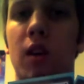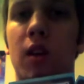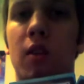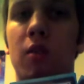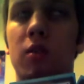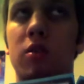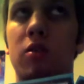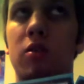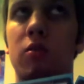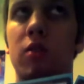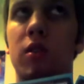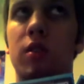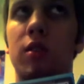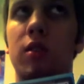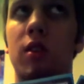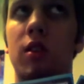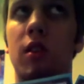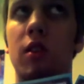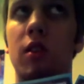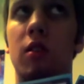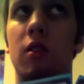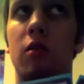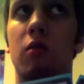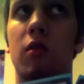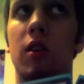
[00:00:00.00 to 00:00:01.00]
I was
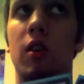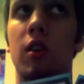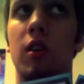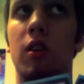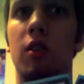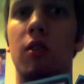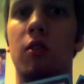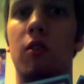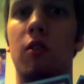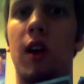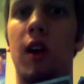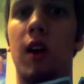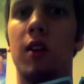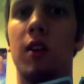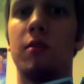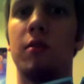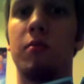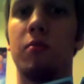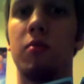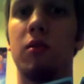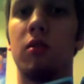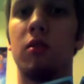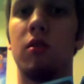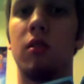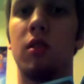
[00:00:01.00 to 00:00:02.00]
originally running Grasp
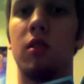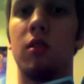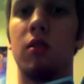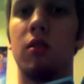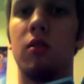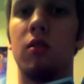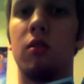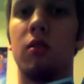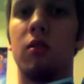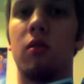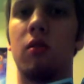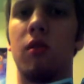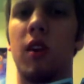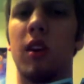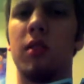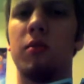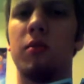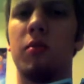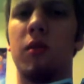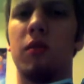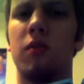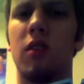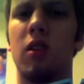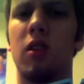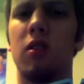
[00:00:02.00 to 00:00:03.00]
in
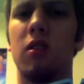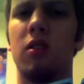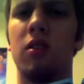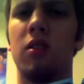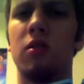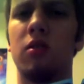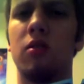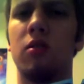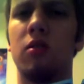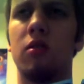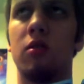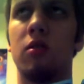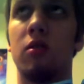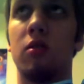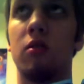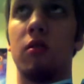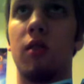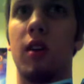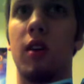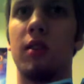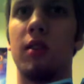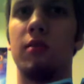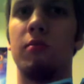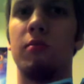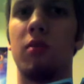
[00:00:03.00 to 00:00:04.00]
Darkness,
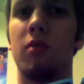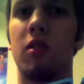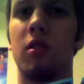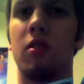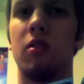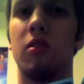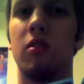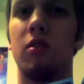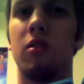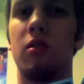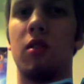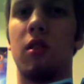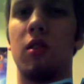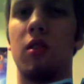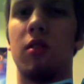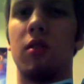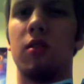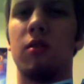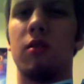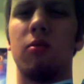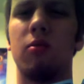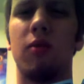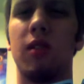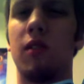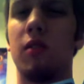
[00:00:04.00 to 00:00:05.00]

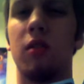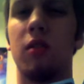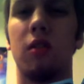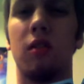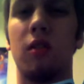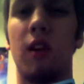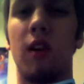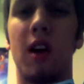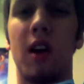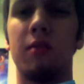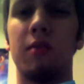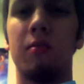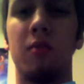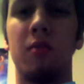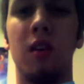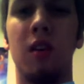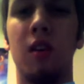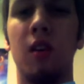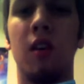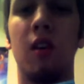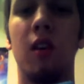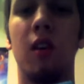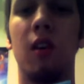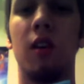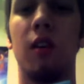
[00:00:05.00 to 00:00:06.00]
whatever, Grasp,
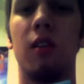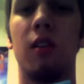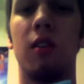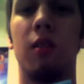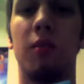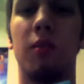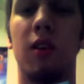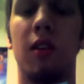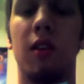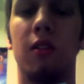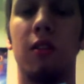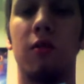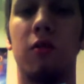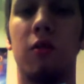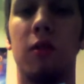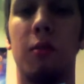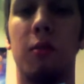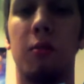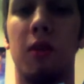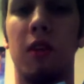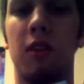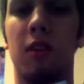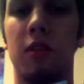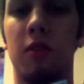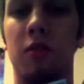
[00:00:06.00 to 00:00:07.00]
the
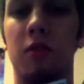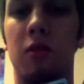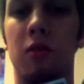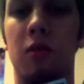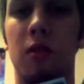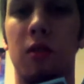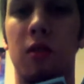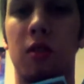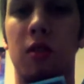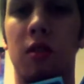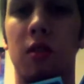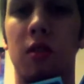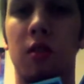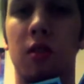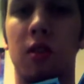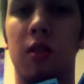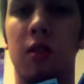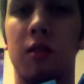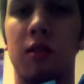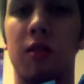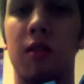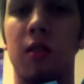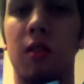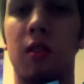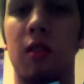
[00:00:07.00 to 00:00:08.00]
-4/-4
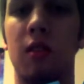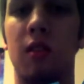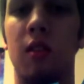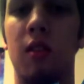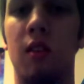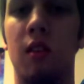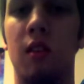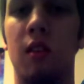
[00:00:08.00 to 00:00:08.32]
instant.